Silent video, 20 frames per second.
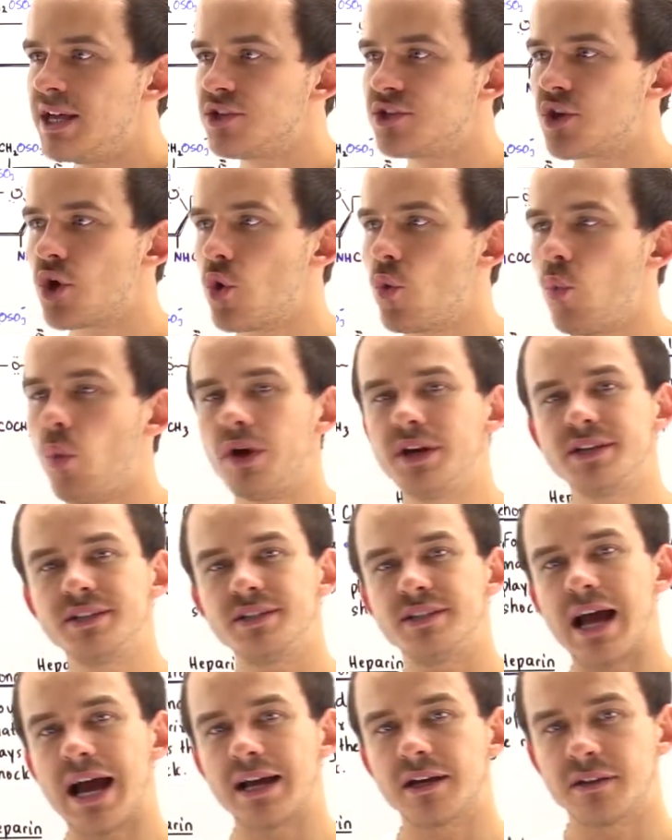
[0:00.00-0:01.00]
So what
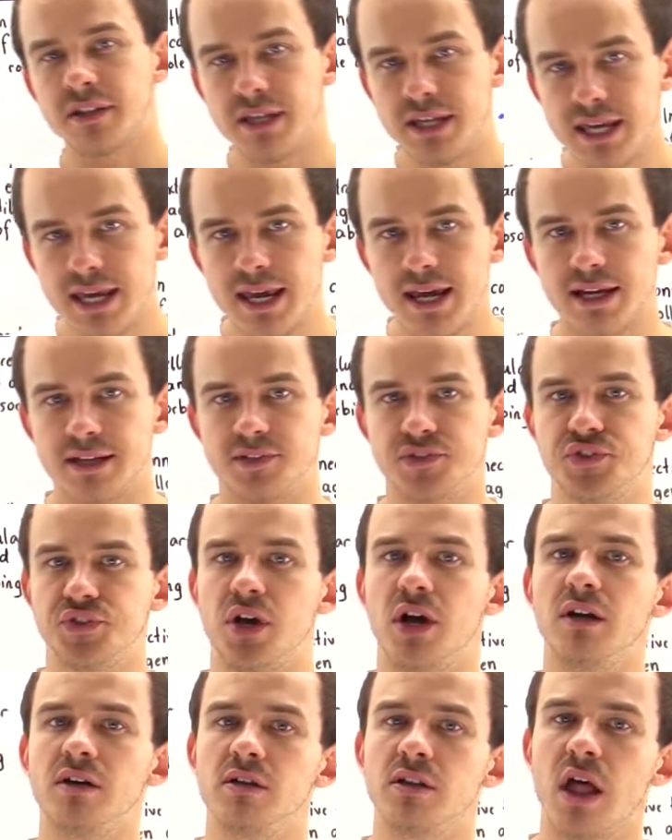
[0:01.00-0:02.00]
exactly is
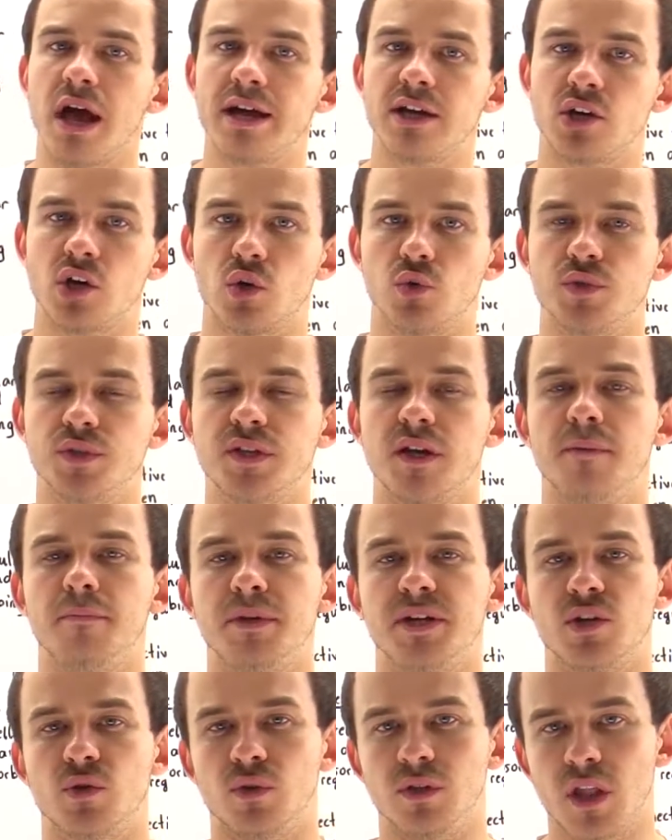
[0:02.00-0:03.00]
a
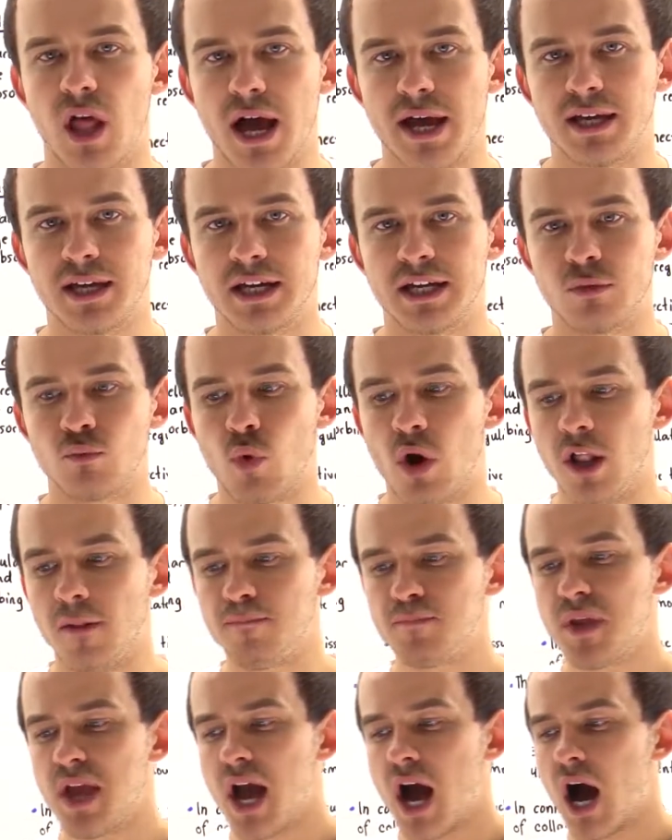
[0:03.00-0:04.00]
glycosaminoglycan?
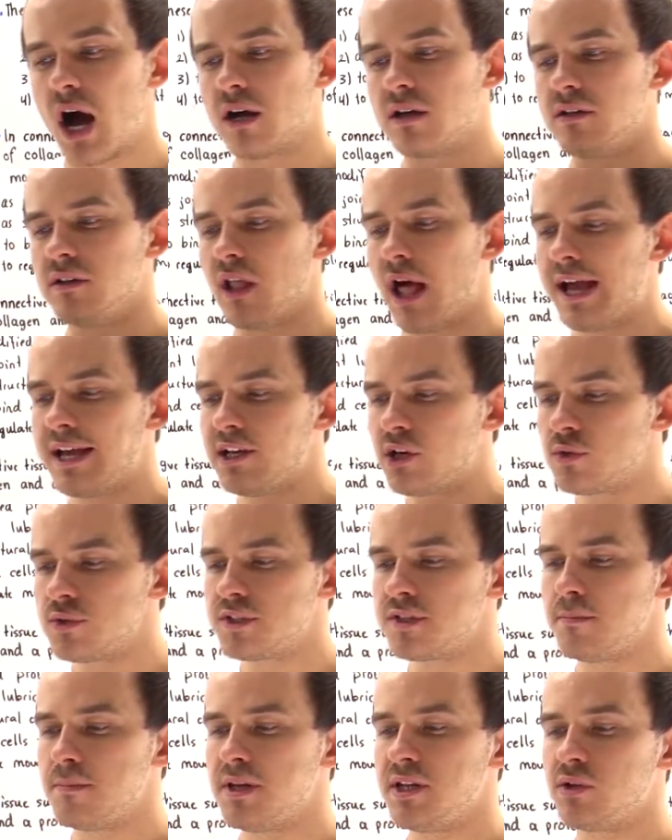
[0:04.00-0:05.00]
Well, a
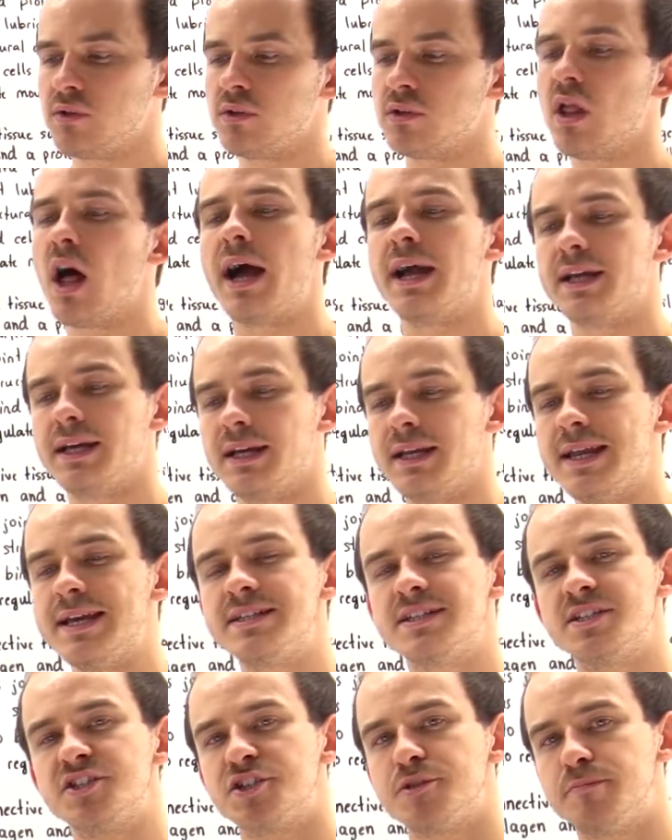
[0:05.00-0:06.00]
glycosaminoglycan
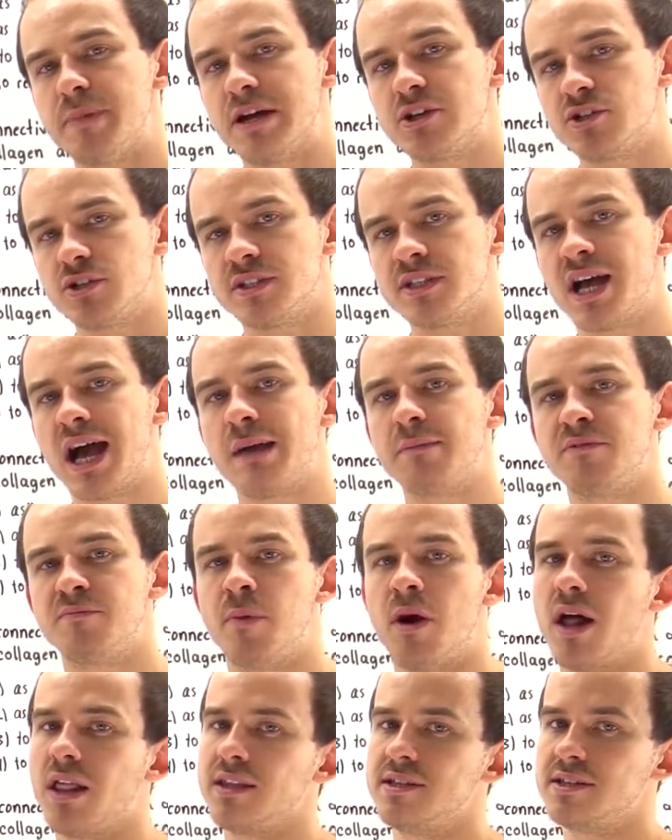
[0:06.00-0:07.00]
is a special type
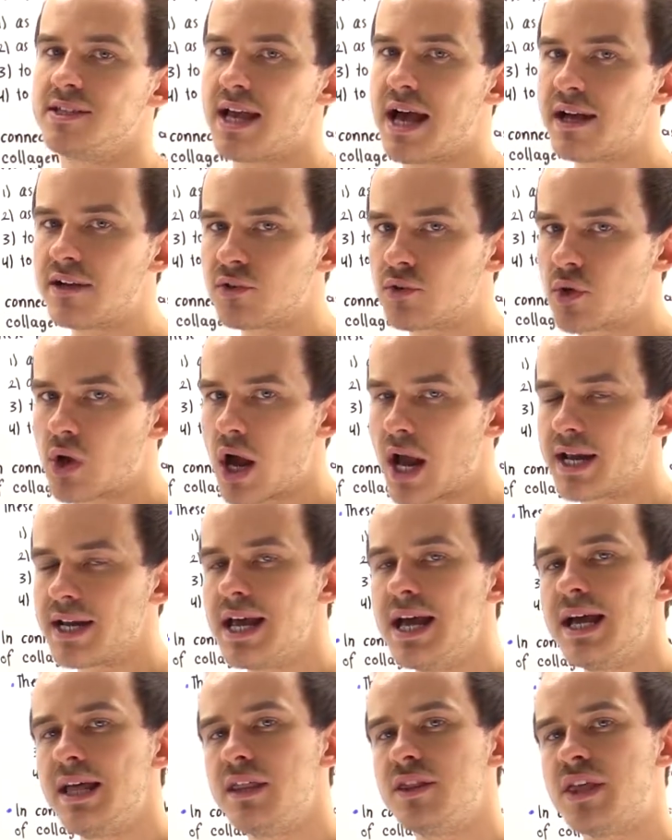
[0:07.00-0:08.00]
of polysaccharide
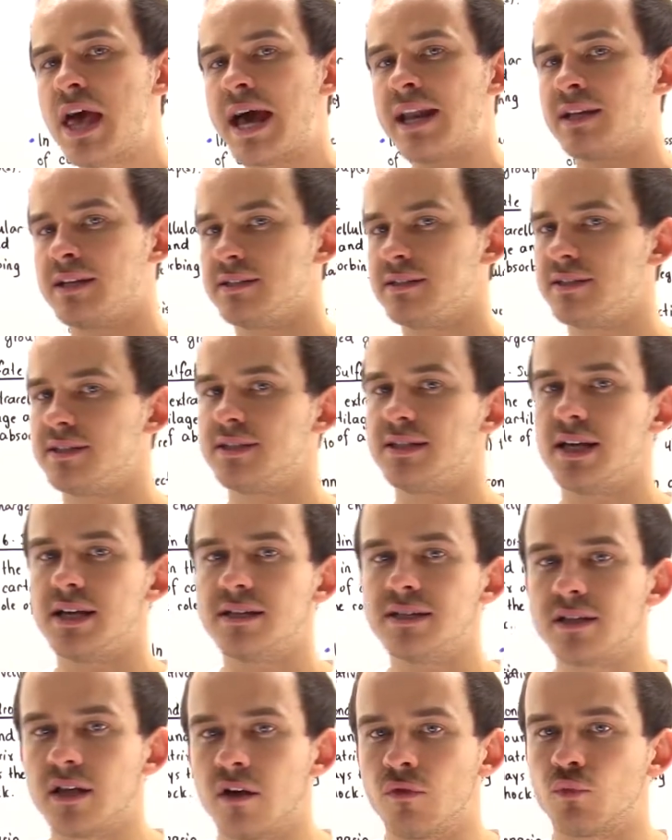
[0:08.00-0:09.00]
that
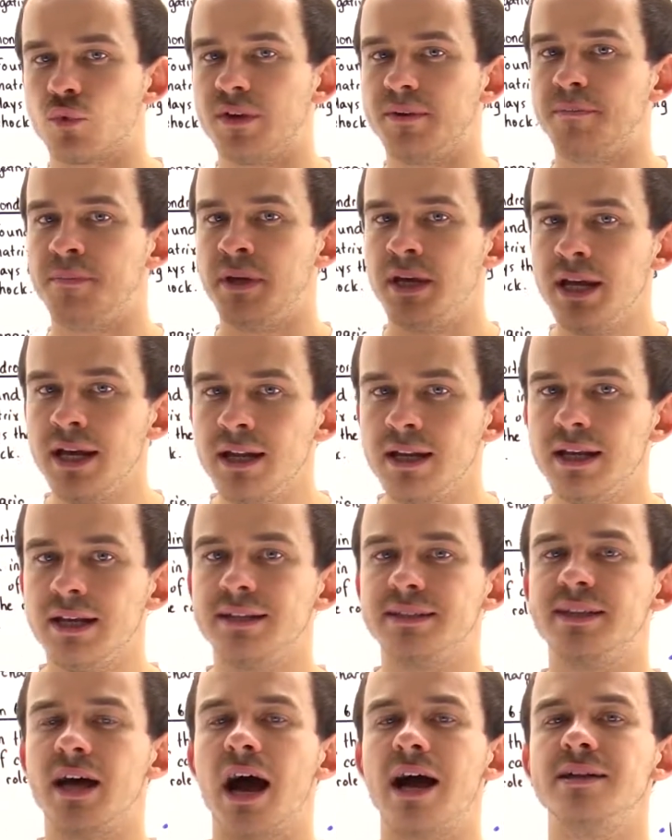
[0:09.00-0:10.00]
consists of
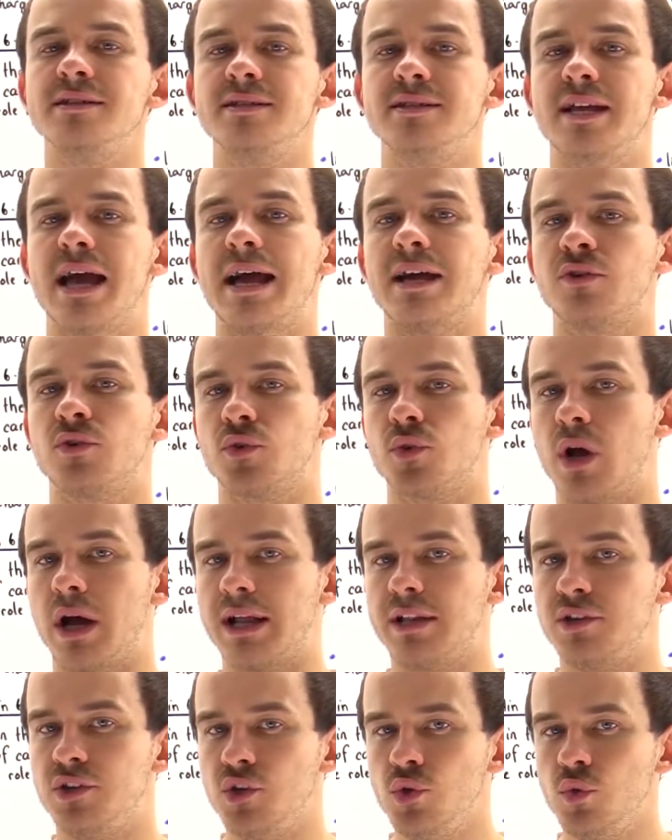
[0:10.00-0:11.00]
repeating
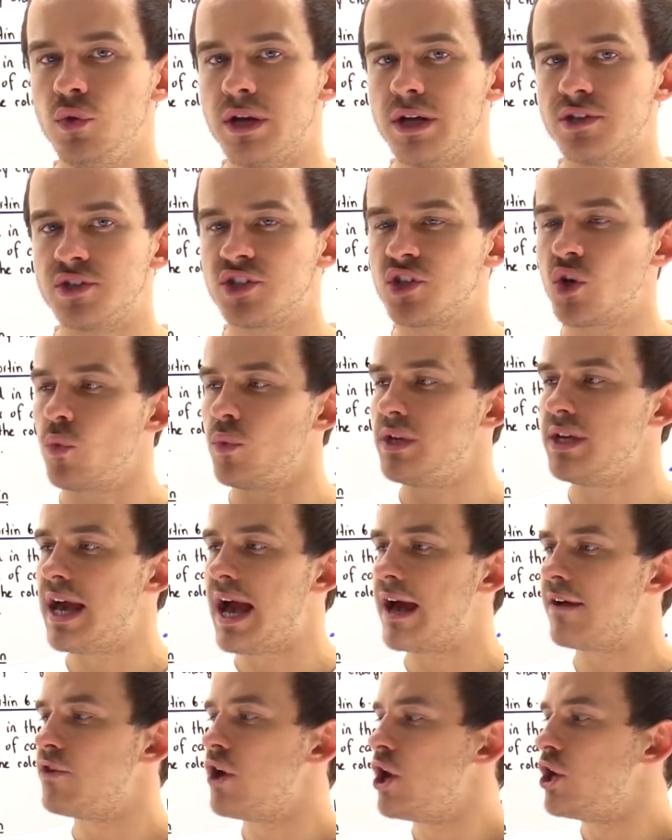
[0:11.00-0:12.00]
disaccharide units. So we
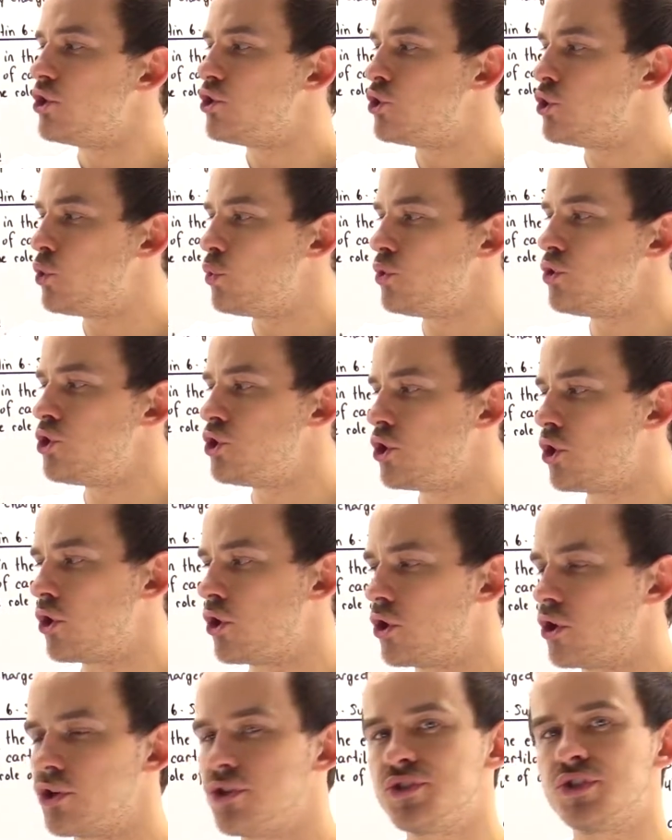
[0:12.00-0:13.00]
have two
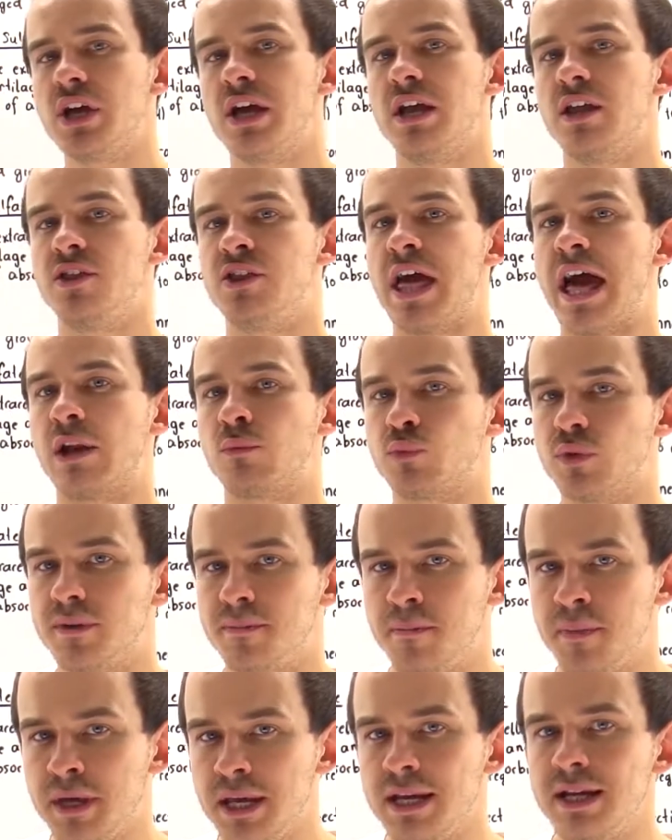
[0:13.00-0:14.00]
sugars that
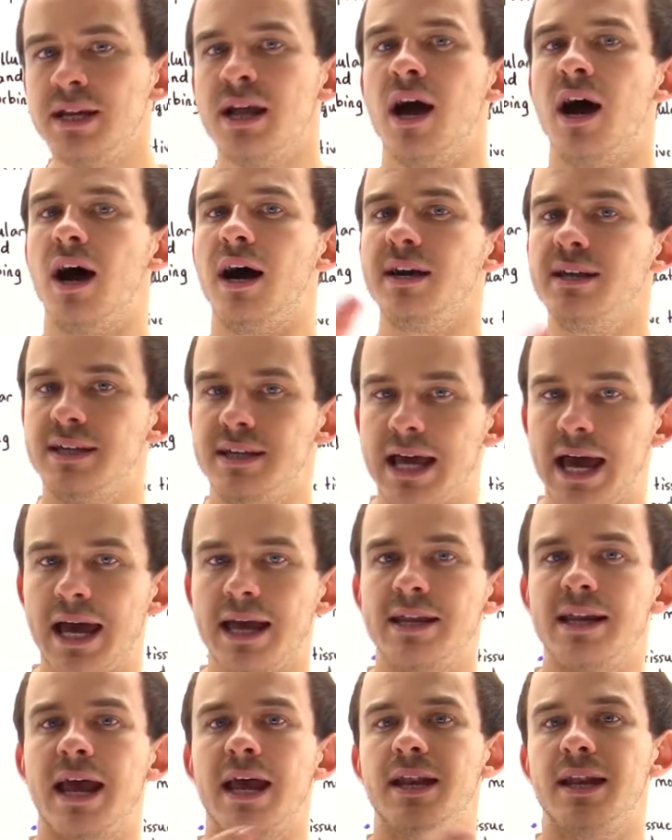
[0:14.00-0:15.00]
repeat
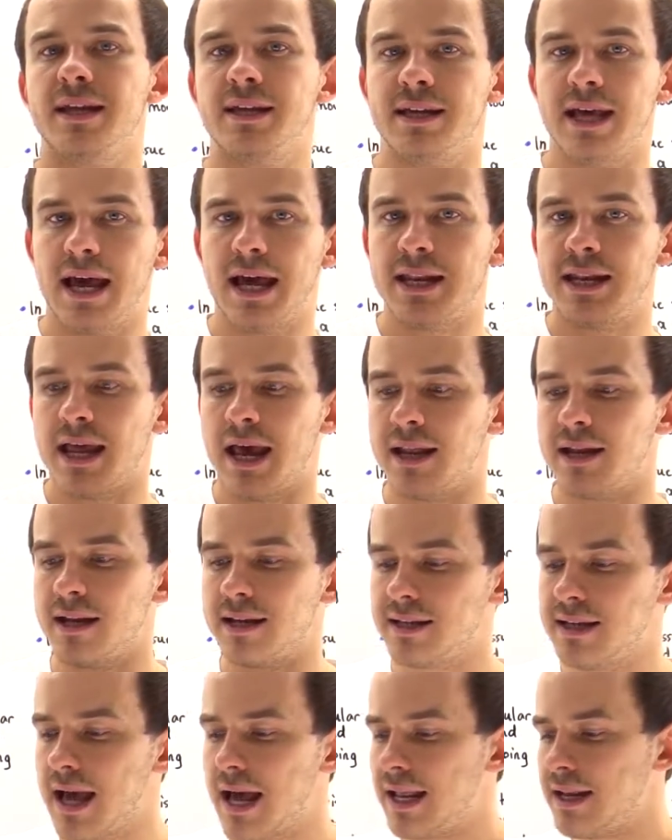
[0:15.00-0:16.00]
again and again and
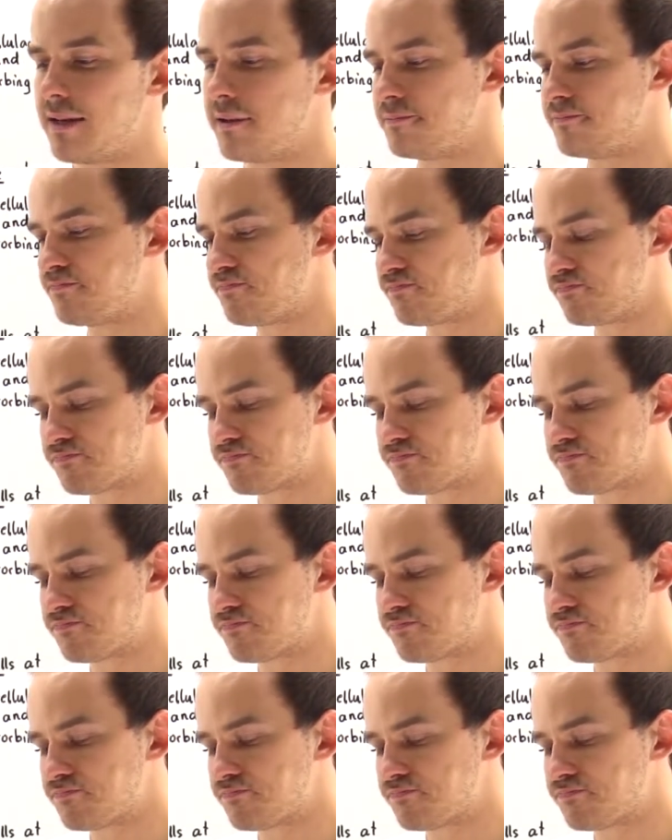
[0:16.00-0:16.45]
again.